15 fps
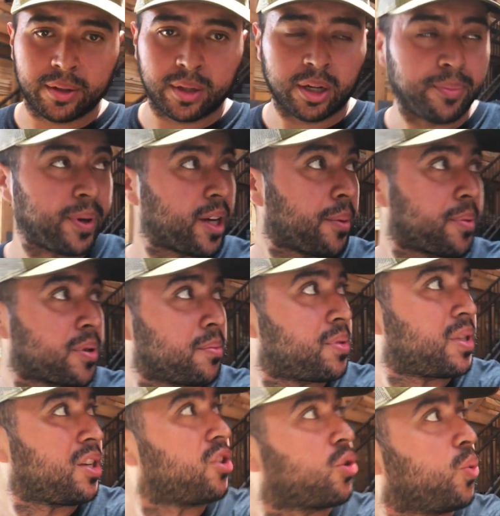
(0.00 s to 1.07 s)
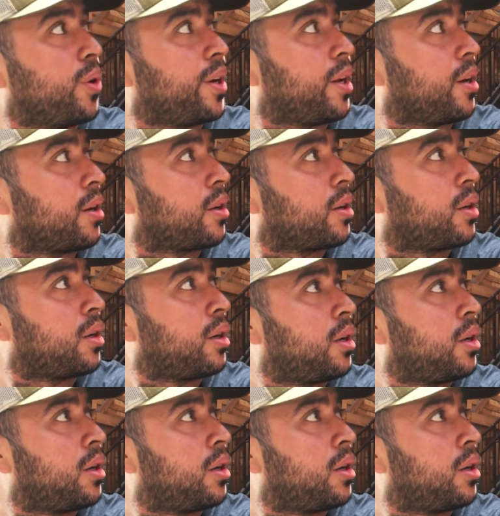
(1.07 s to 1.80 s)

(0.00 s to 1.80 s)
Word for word: I'm gonna pick up some cedar wood here